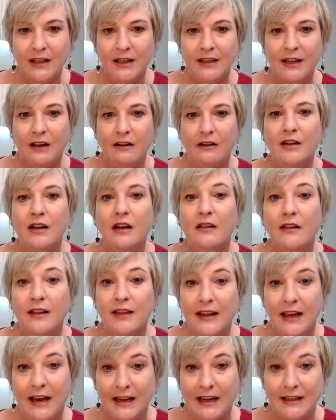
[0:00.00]
Now, another
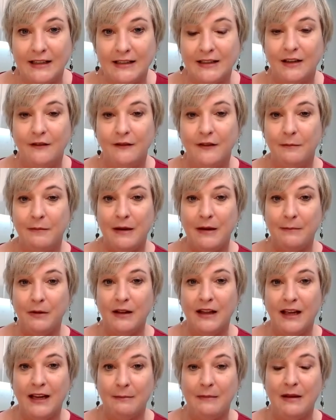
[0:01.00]
thing is, for people
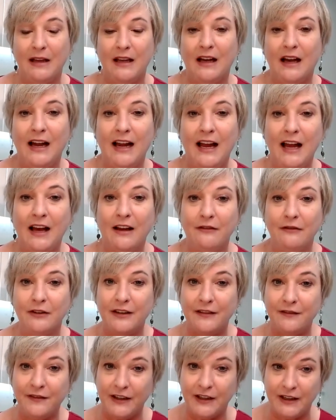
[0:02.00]
like me, I have
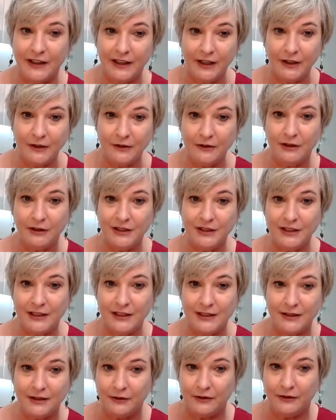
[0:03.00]
Revealio, which
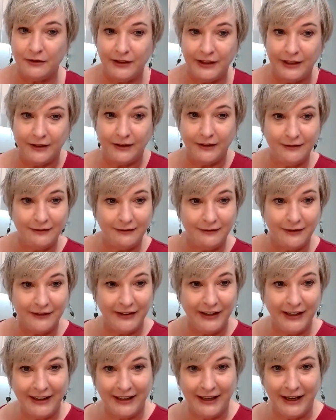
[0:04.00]
is over here.
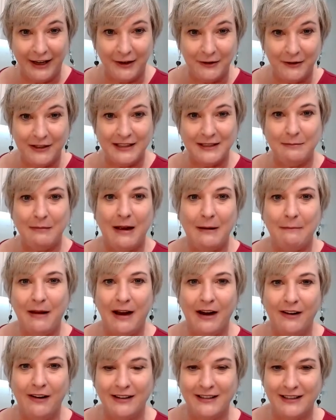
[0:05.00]
Revealio is my
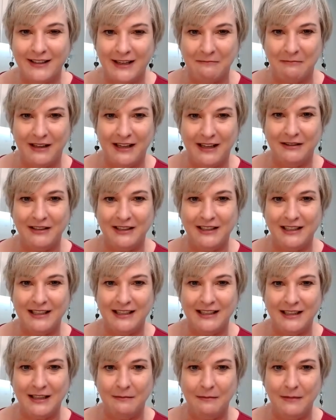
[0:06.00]
parent company, which is
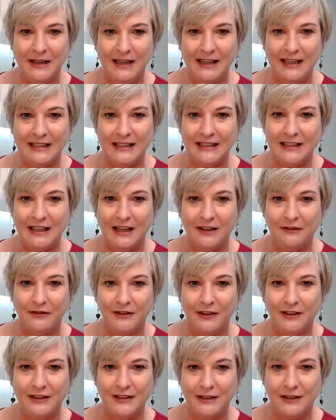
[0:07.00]
the media and
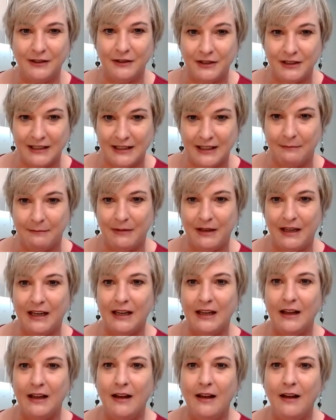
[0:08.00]
software solutions company.
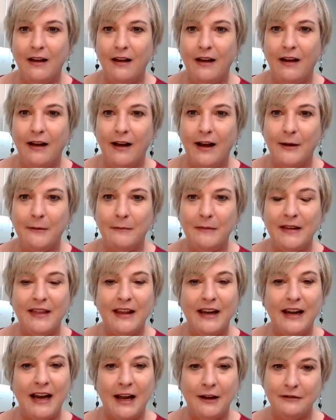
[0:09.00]
Um, and
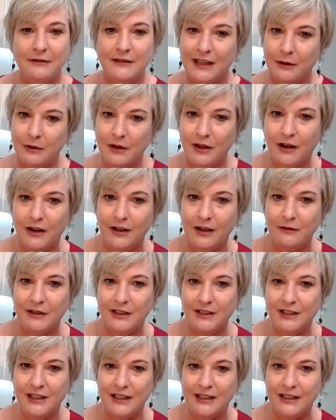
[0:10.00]
then I have Tech with Heart,
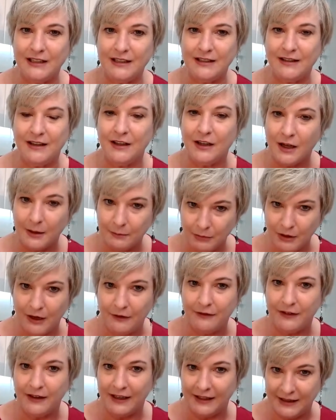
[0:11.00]
which is the
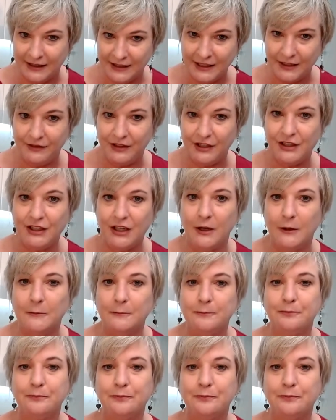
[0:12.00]
nonprofit and the T V show.